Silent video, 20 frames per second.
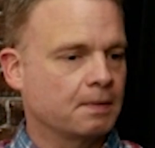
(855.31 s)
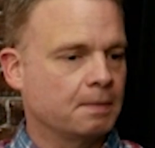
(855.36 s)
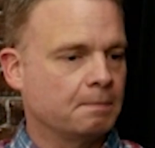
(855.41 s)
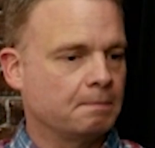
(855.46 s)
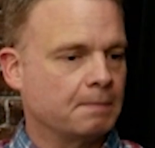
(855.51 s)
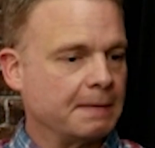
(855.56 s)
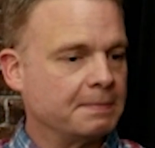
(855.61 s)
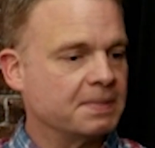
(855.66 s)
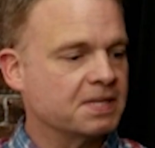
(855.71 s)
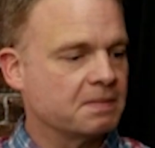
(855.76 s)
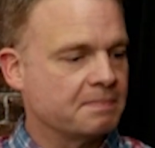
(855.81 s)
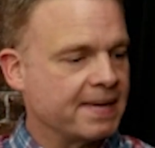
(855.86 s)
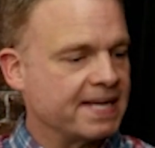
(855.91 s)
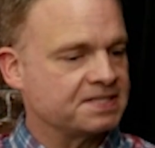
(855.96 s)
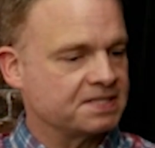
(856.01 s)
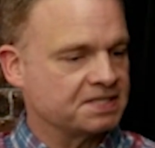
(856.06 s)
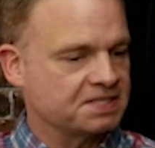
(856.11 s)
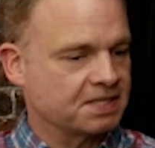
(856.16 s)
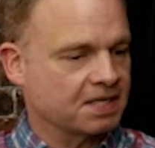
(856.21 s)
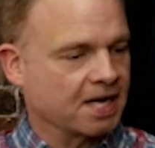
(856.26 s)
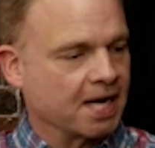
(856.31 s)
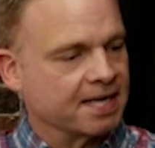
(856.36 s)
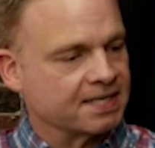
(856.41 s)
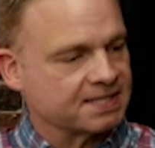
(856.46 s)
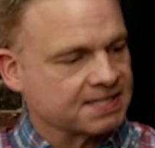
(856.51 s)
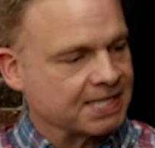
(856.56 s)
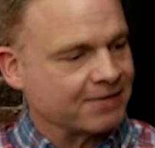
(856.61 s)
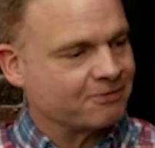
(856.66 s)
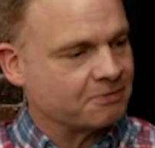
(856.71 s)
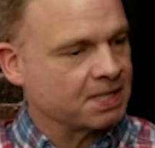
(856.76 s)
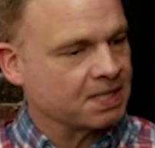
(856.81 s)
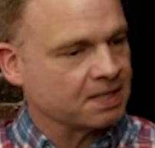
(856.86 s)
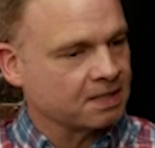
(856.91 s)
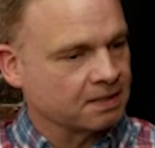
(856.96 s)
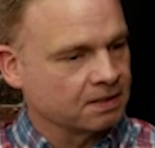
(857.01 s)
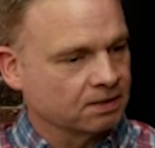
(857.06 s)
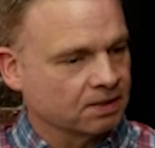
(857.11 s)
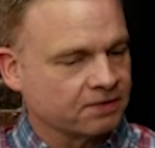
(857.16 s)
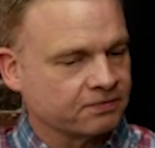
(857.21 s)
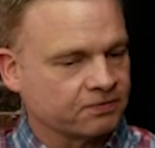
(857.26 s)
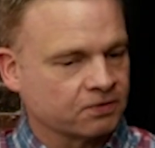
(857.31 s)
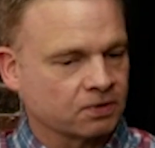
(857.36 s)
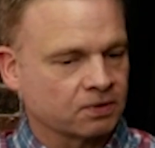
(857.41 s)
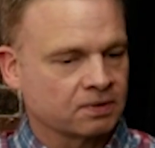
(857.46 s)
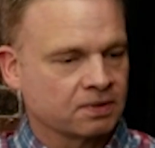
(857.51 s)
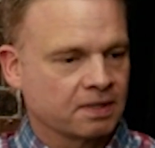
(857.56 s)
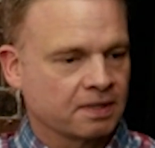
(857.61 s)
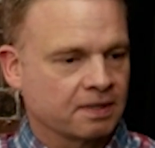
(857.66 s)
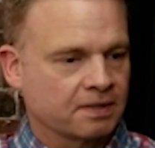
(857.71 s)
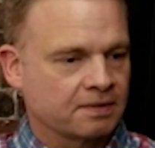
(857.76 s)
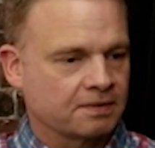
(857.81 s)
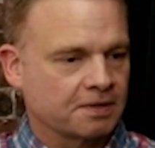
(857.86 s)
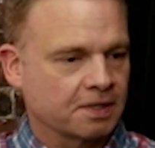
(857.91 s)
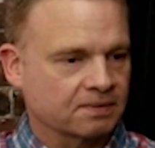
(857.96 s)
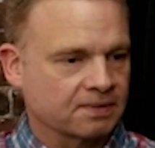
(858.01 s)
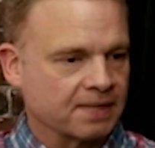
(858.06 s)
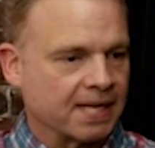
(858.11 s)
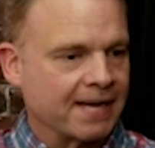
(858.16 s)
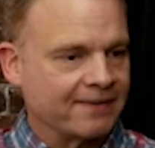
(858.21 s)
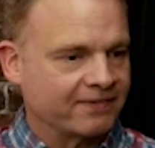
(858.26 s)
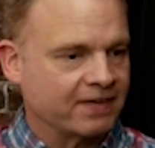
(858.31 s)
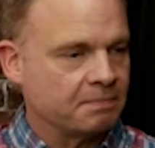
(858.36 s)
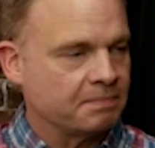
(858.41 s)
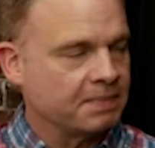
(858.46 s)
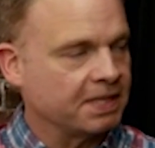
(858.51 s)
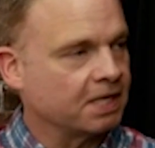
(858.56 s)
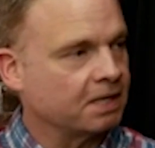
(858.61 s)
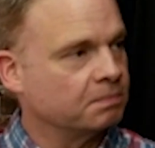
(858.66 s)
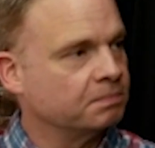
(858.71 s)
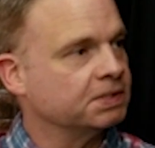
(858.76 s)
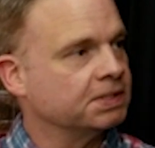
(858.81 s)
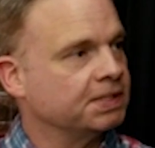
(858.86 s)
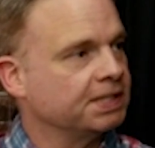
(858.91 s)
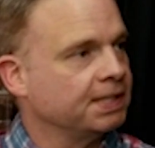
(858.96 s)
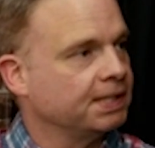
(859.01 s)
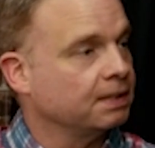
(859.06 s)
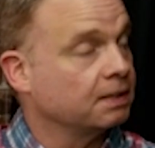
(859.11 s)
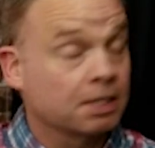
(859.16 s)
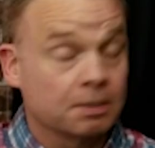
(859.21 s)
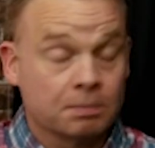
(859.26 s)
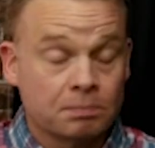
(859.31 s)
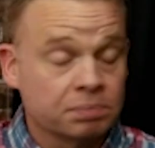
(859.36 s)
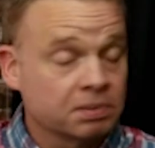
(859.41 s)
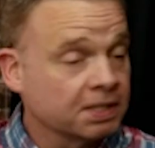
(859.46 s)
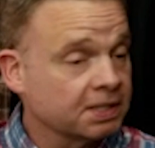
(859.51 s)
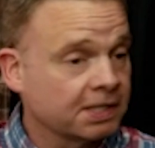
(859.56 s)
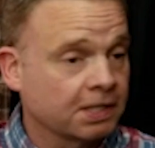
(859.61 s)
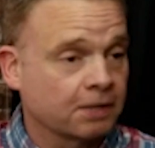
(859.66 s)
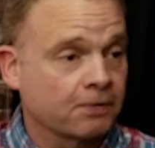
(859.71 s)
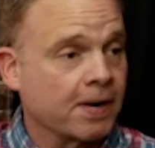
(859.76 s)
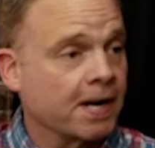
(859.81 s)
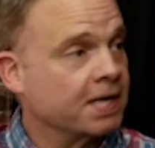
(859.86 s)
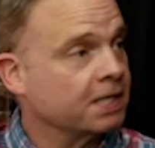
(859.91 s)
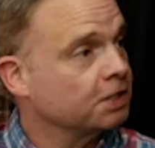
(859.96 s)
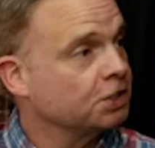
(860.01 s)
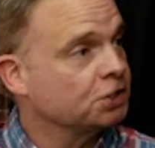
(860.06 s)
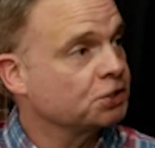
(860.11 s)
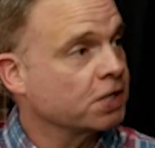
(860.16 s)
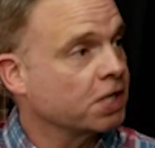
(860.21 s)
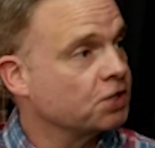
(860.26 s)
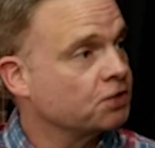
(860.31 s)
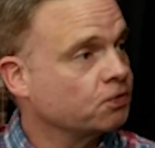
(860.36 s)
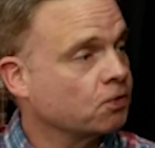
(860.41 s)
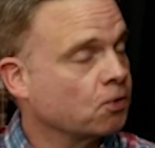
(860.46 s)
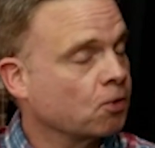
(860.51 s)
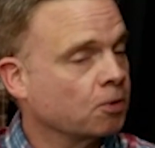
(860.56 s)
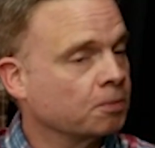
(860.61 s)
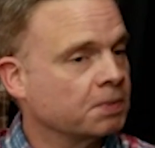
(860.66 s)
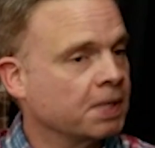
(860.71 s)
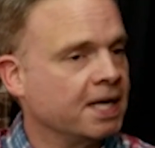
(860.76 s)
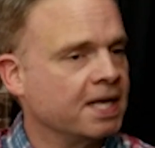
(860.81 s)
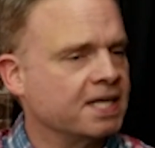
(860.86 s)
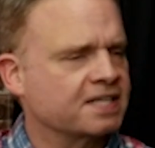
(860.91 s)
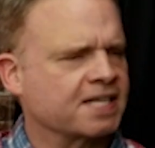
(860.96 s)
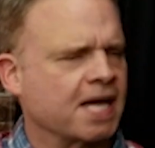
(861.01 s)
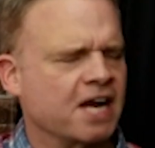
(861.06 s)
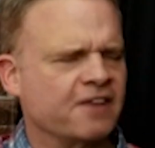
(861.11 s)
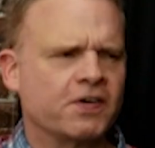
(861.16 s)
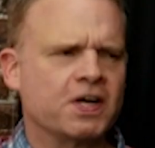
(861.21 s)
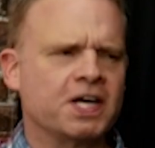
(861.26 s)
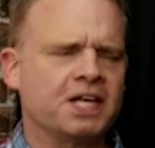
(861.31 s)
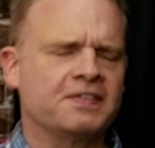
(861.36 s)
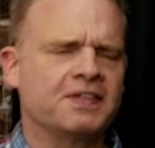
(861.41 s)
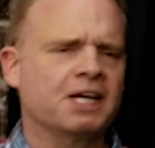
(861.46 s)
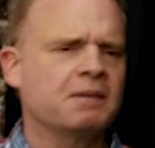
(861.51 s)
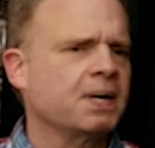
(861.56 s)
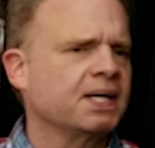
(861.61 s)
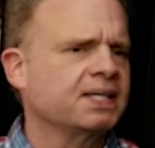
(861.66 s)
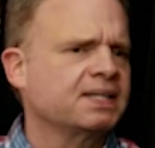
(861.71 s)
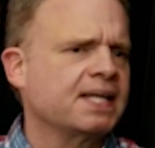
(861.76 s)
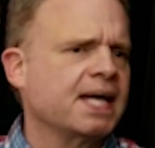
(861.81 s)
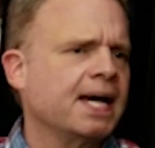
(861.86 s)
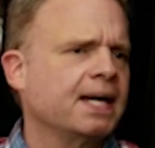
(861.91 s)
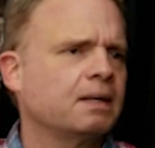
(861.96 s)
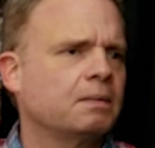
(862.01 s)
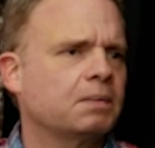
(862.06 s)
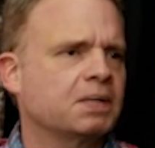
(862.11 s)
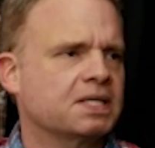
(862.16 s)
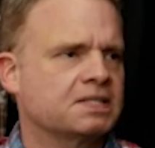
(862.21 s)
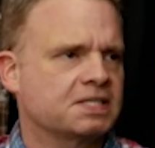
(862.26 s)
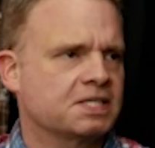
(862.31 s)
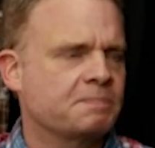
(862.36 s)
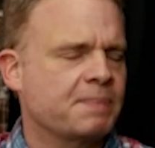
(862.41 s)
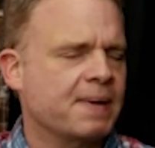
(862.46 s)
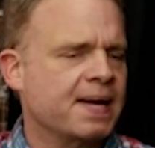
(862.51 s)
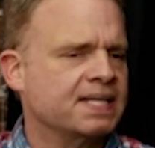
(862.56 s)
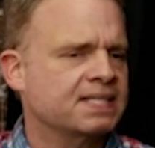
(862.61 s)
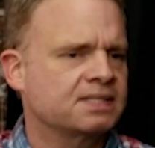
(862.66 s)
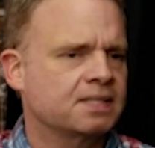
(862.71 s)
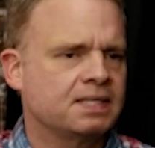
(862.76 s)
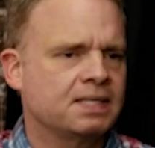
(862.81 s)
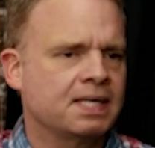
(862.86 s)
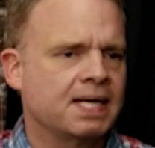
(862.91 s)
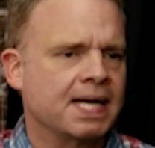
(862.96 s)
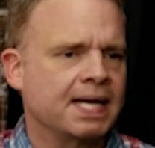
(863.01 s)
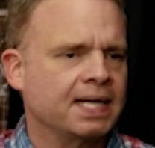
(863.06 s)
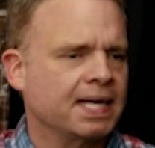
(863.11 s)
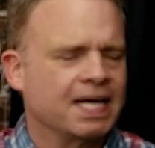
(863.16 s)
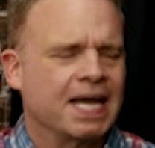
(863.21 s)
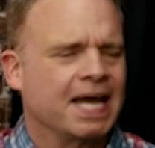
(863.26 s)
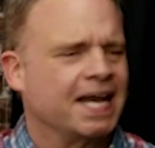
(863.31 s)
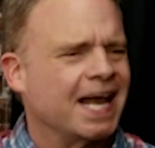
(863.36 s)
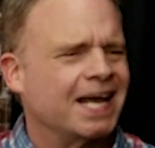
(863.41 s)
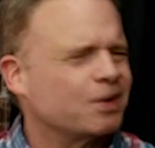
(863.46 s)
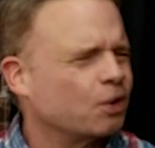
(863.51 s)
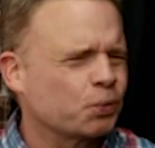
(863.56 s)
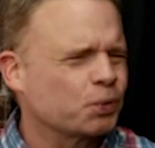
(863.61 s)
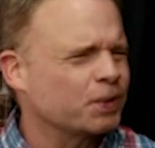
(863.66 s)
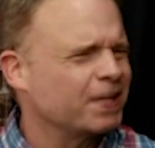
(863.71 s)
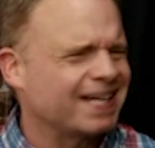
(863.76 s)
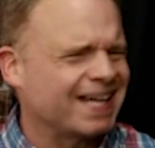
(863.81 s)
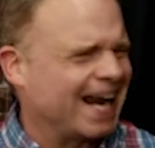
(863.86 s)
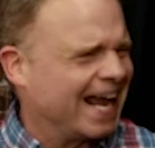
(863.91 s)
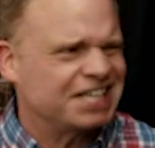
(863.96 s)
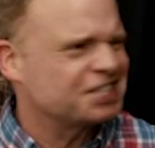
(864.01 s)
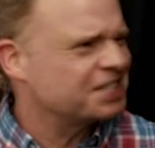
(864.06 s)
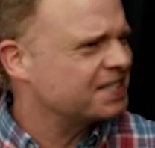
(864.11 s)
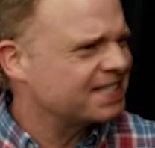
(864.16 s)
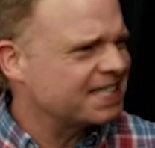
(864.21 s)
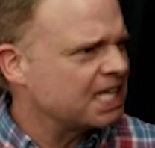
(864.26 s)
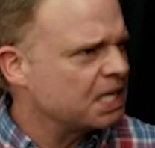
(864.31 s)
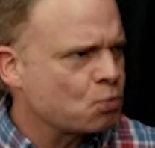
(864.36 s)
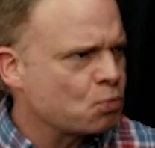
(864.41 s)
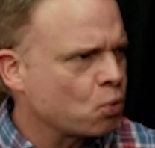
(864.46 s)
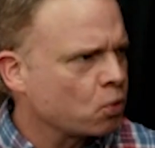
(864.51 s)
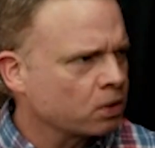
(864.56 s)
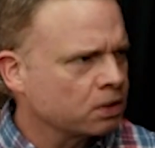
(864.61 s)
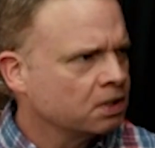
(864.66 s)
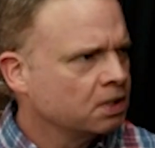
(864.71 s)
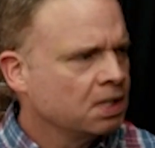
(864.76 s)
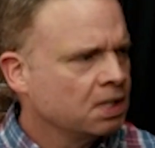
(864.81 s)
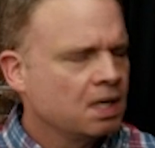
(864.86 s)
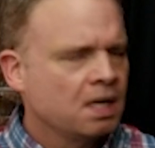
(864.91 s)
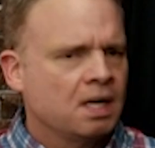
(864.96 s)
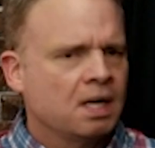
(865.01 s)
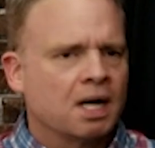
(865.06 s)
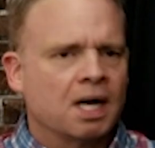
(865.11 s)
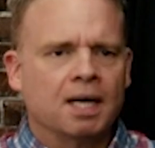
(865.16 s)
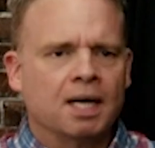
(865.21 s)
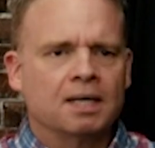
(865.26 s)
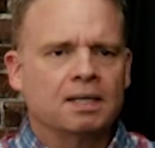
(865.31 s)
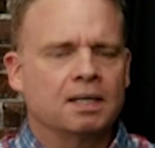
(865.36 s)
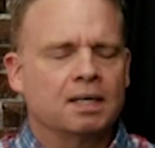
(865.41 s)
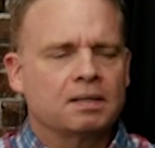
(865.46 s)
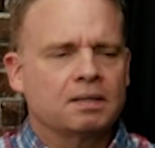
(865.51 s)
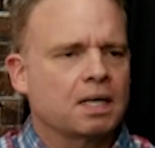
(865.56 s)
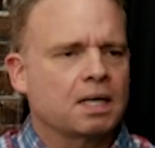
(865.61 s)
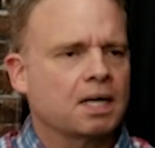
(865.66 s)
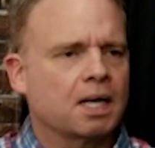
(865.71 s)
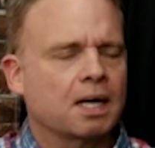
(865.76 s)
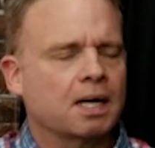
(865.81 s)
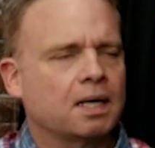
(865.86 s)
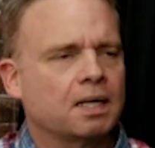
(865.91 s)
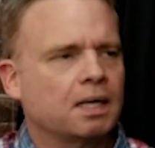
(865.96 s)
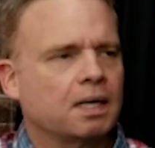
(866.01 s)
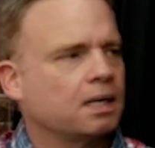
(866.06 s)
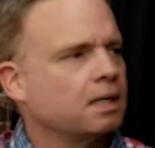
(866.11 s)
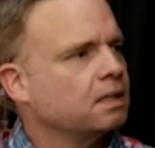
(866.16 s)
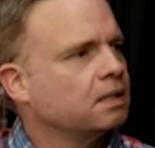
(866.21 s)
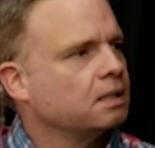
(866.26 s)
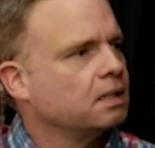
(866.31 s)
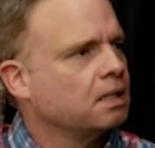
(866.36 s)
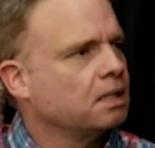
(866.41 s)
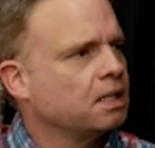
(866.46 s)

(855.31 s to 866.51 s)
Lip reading: maybe the message that God has given me to deliver, their life can be completely and radically transformed. And it's kind of funny to think about that, because this past Sunday, and I don't really get anxious anymore. Yeah. Been doing it a little too long.